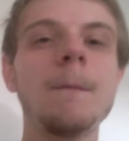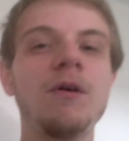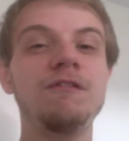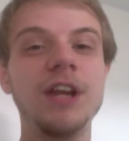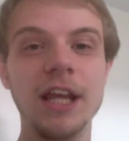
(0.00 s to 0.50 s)

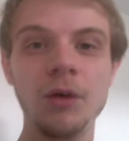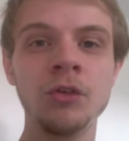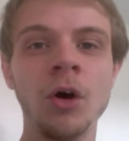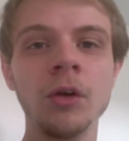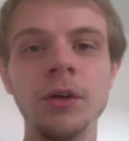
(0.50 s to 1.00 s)
put
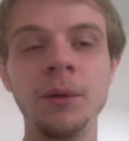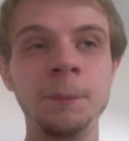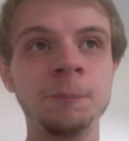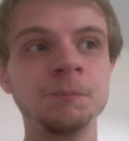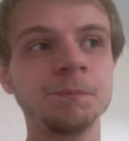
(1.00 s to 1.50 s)
videos on
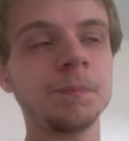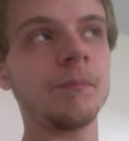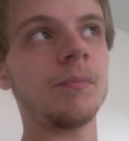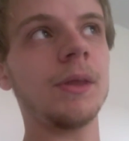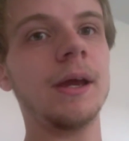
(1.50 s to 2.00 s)

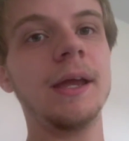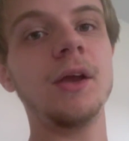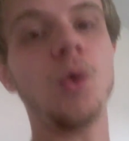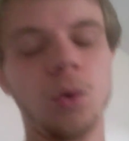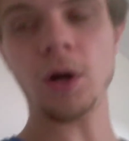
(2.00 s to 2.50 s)

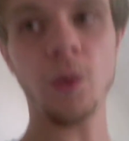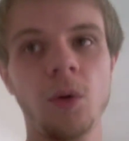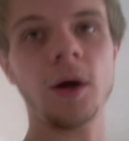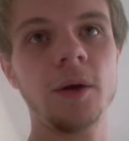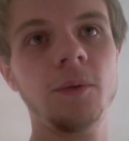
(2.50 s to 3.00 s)
in quite a
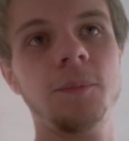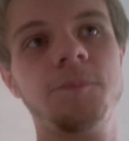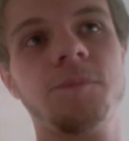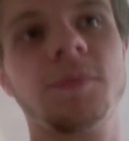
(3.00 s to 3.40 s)
while.